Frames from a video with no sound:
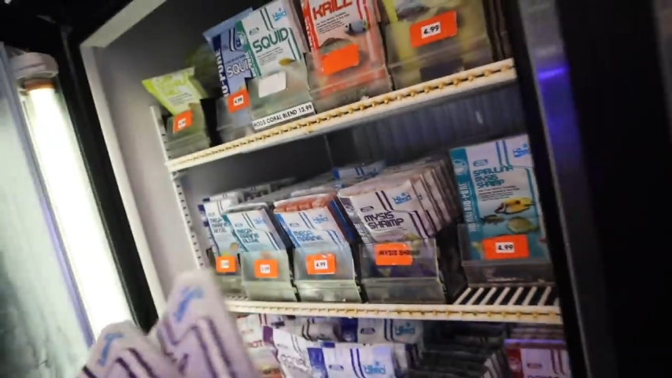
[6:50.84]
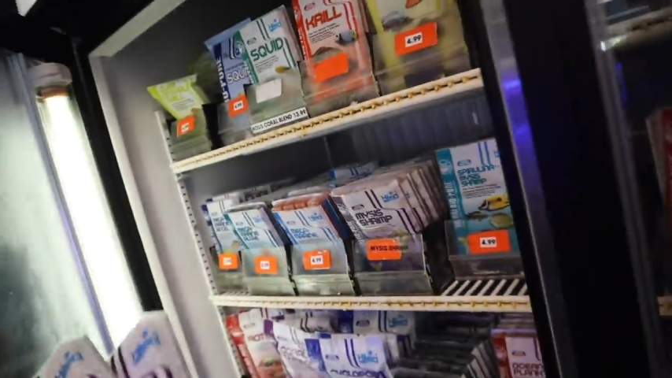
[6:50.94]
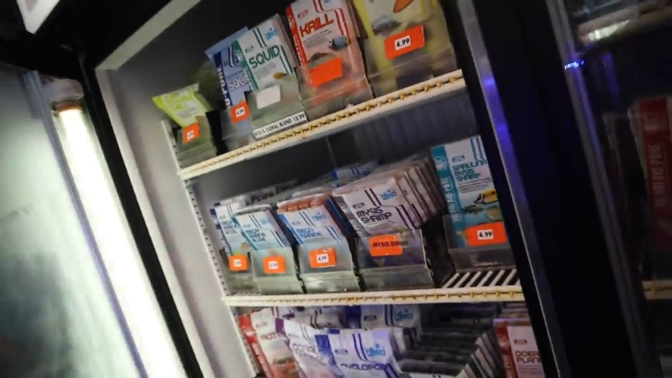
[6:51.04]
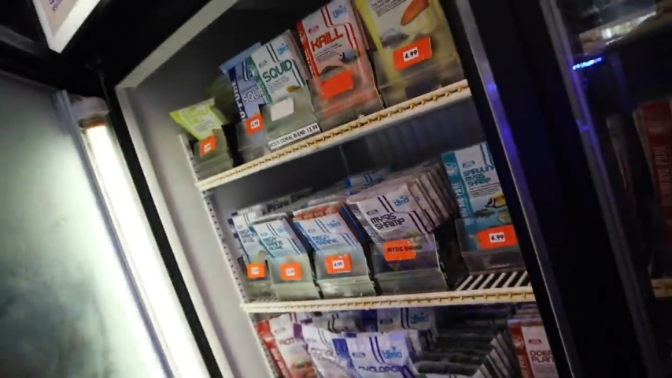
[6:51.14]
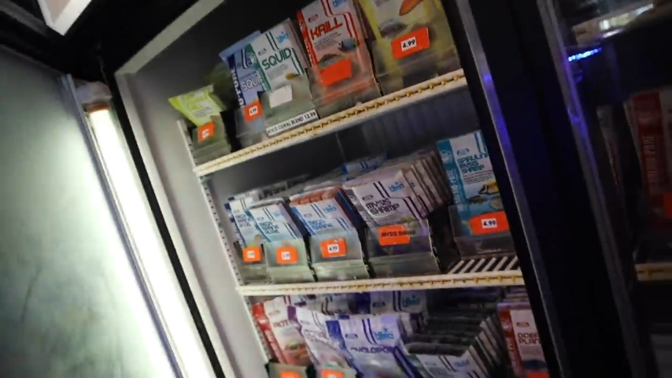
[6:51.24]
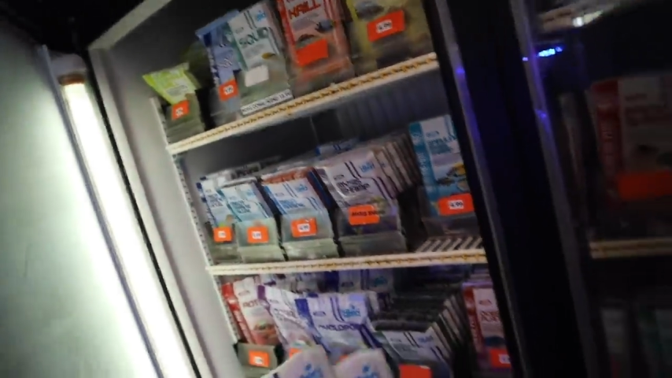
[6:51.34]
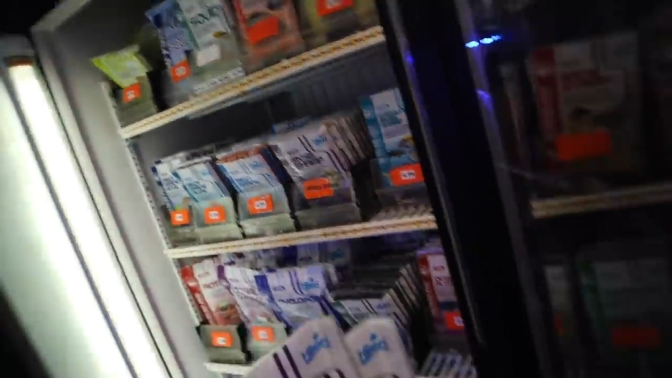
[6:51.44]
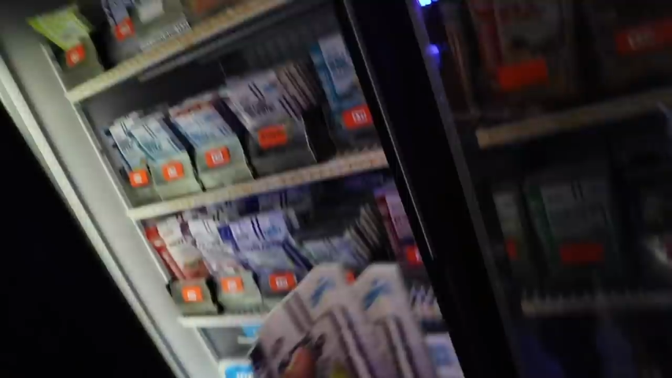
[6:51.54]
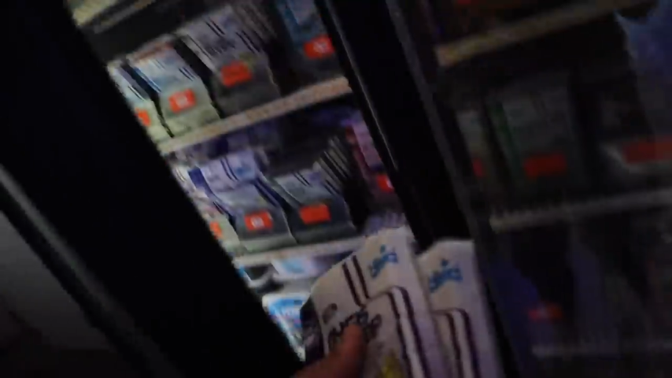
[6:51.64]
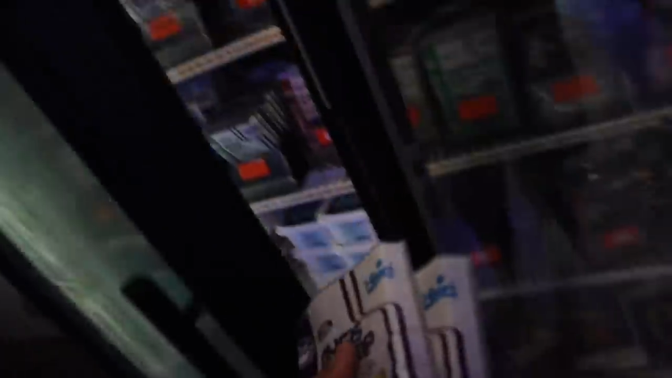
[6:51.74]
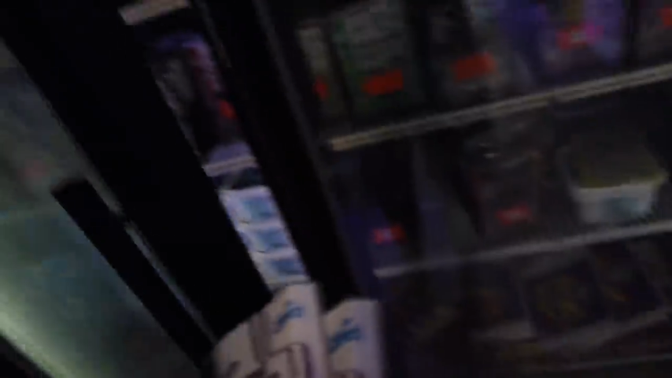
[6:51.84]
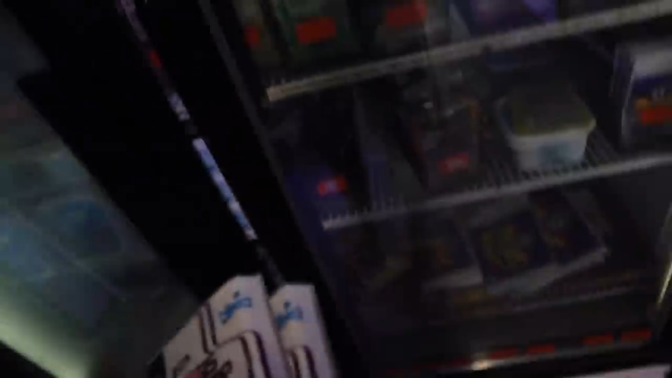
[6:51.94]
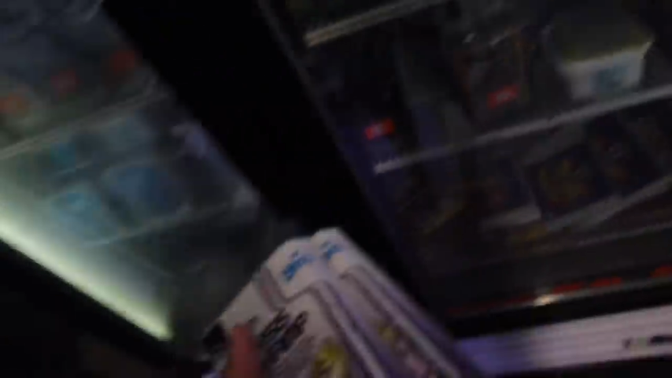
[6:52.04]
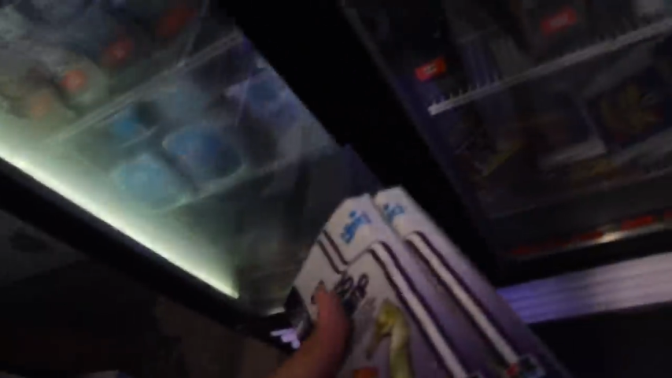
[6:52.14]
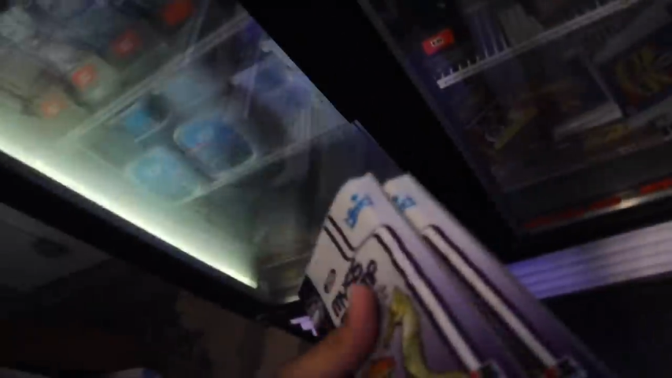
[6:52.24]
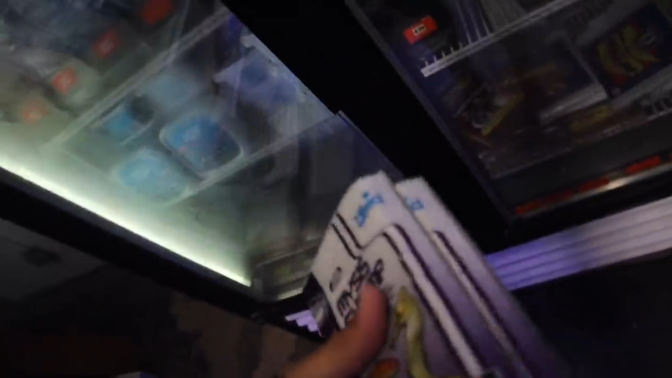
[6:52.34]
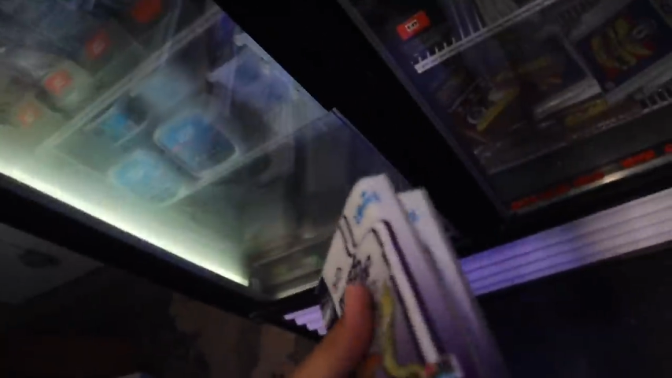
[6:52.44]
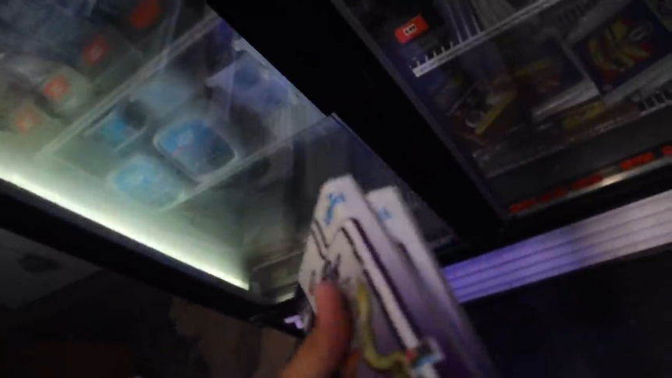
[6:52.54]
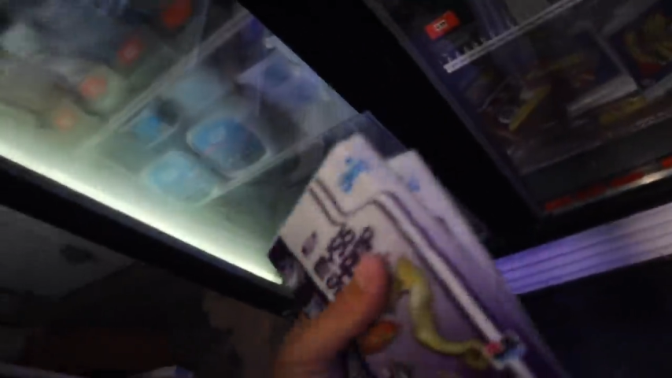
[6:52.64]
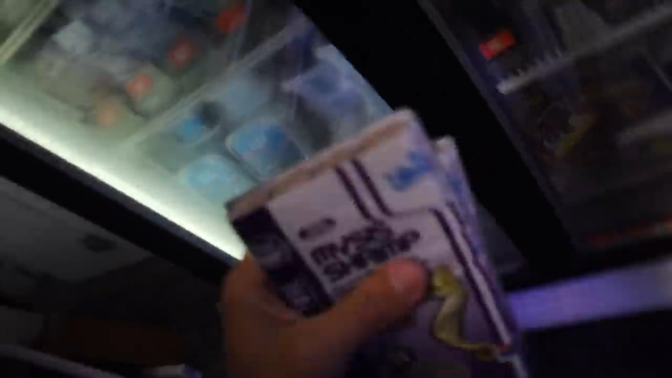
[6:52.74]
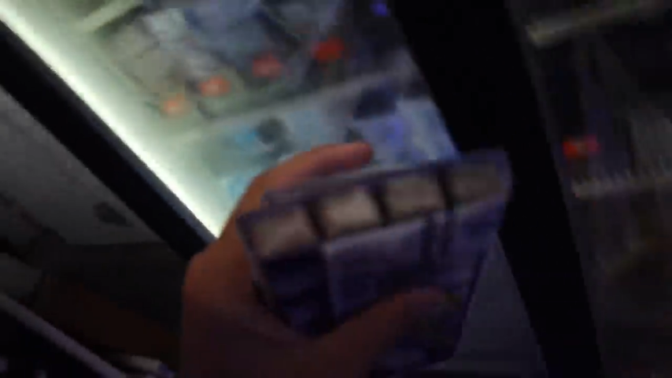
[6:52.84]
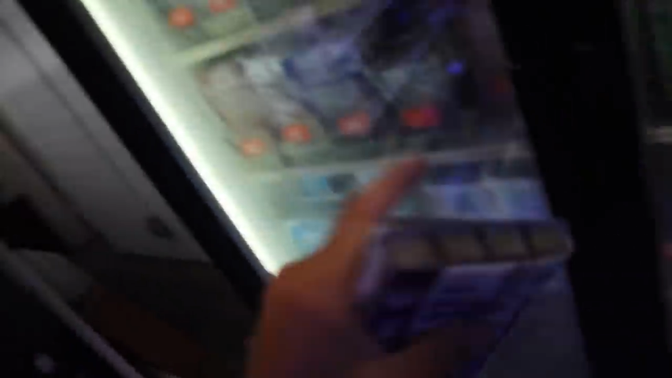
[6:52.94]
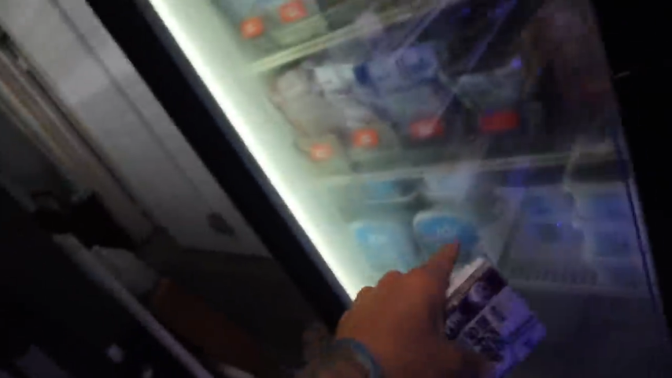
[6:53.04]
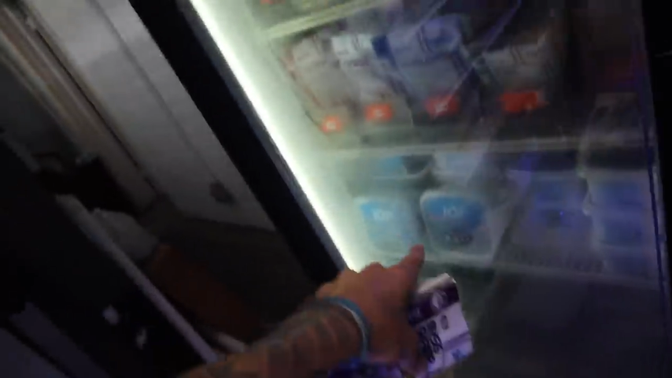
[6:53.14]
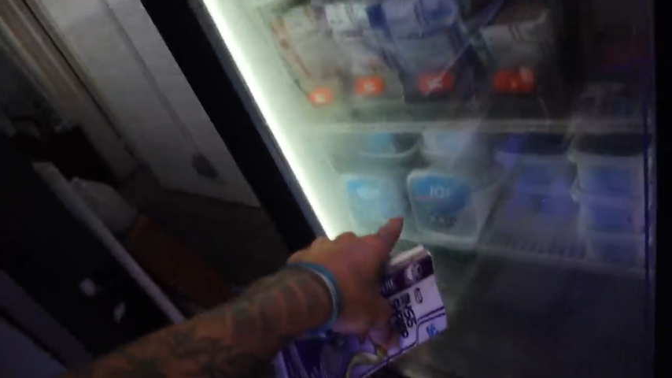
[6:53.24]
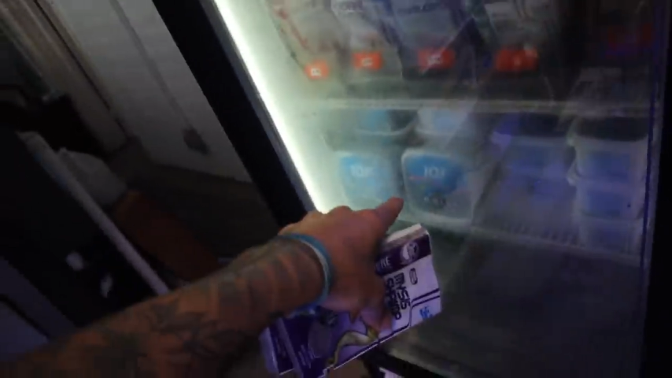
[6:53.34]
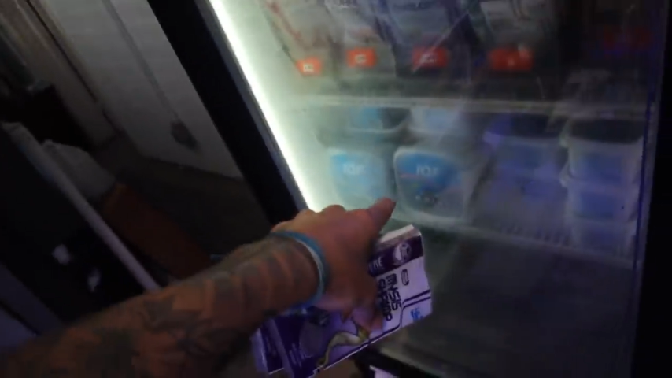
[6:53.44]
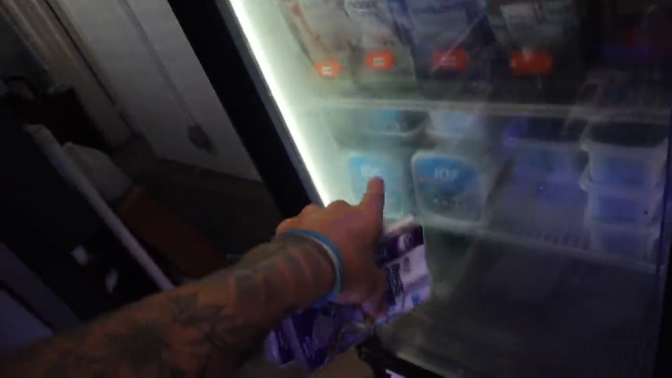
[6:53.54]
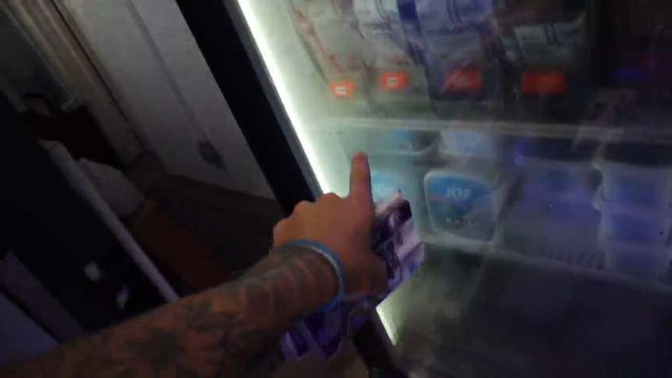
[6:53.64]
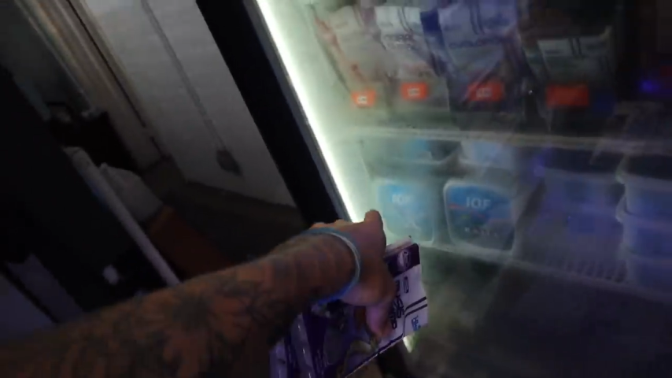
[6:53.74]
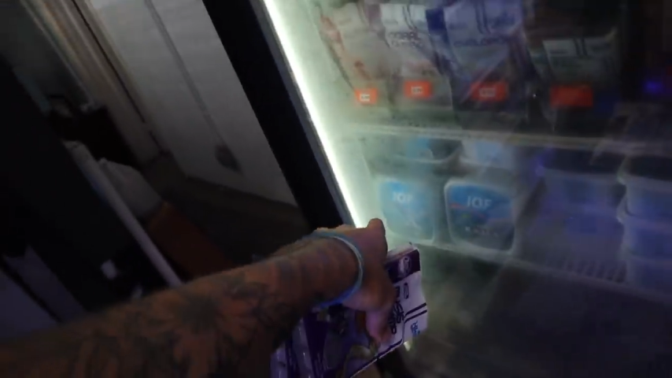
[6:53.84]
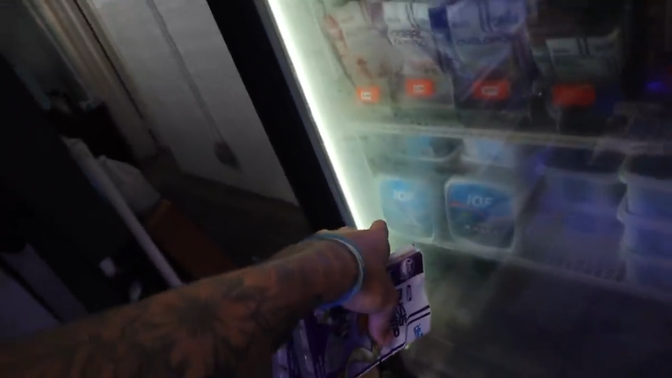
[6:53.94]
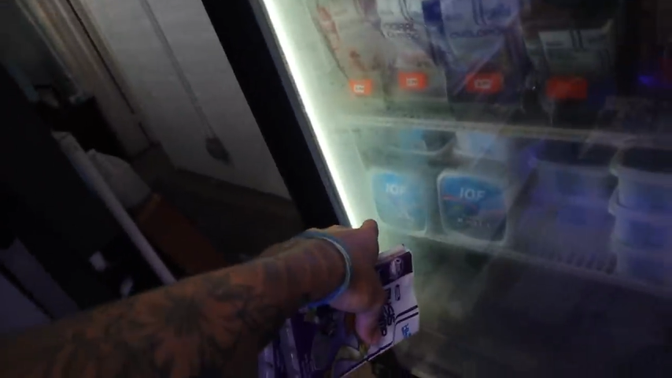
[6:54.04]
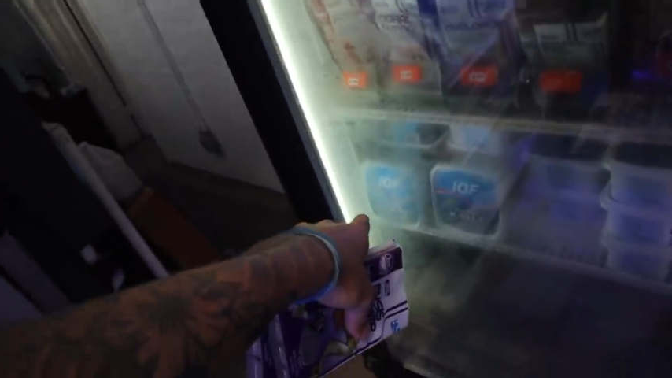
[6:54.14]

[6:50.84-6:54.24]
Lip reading: [unreadable: no face in view]